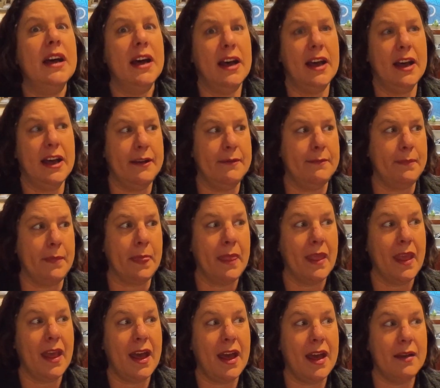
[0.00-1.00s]

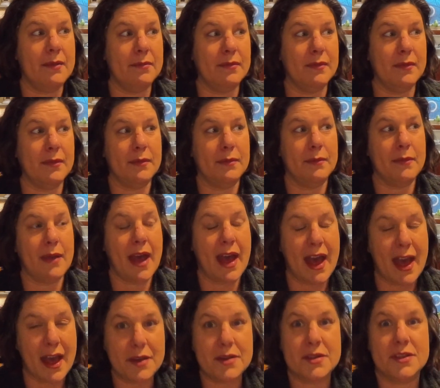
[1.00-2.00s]
I'm
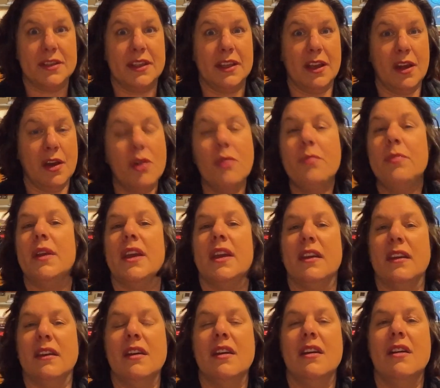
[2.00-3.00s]
actually
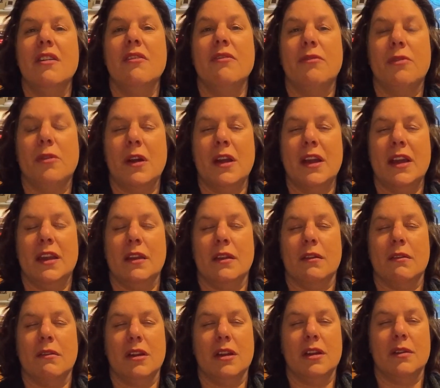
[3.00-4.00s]
hoping for an
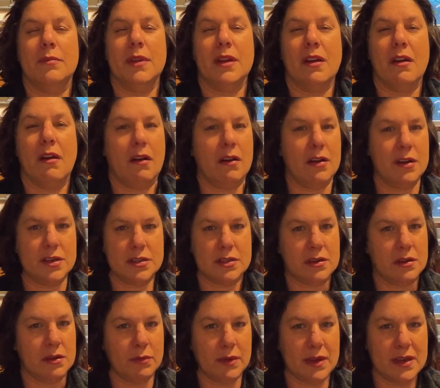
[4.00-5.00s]
incredibly harsh
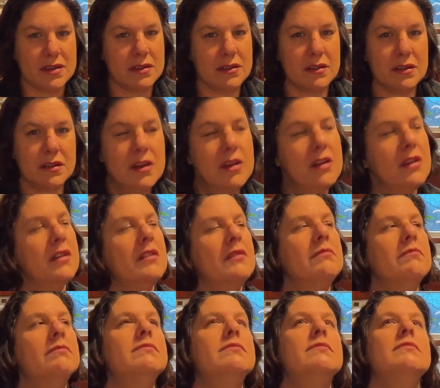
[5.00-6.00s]
winter
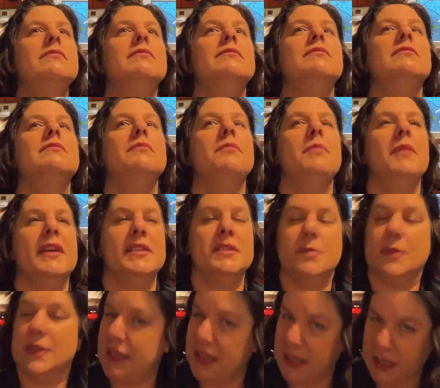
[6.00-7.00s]
because
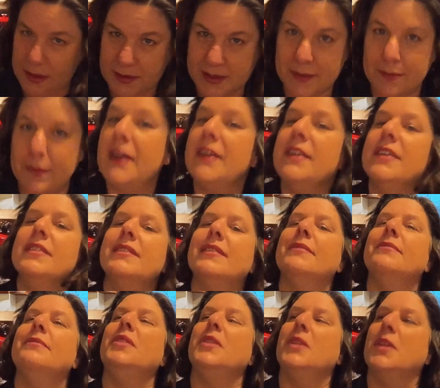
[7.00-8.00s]
we need to kill some bugs.
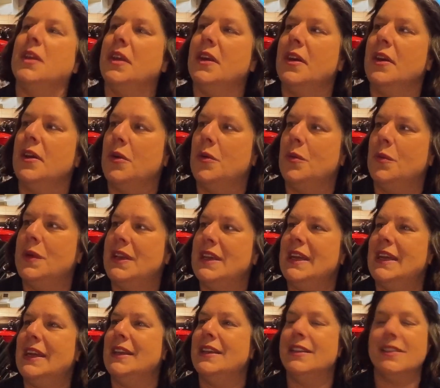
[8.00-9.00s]
We
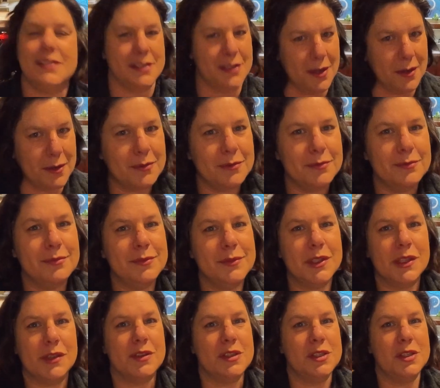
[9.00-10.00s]
need snow
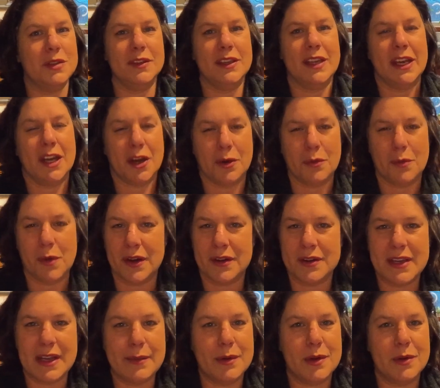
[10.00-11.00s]
to rejuvenate our water
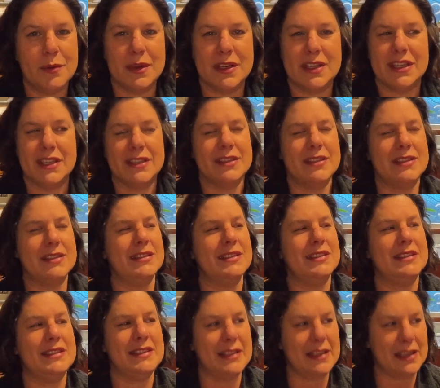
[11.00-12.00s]
table, which is
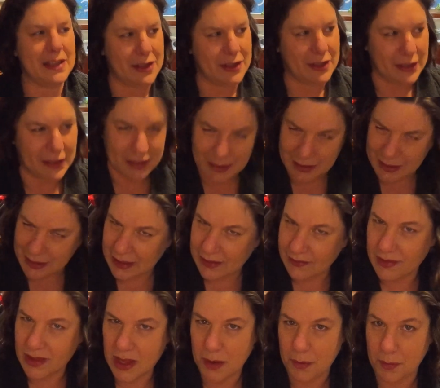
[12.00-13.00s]
still,
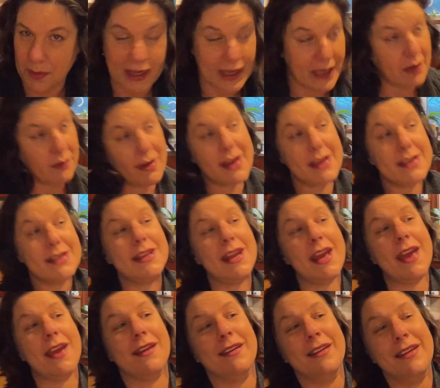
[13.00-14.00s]
even though we're getting rain
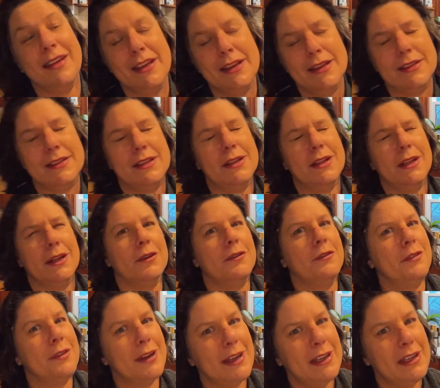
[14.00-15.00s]
today, still
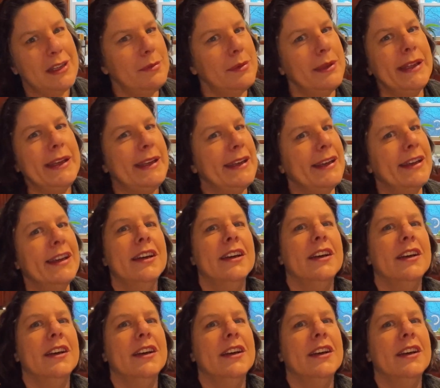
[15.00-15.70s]
incredibly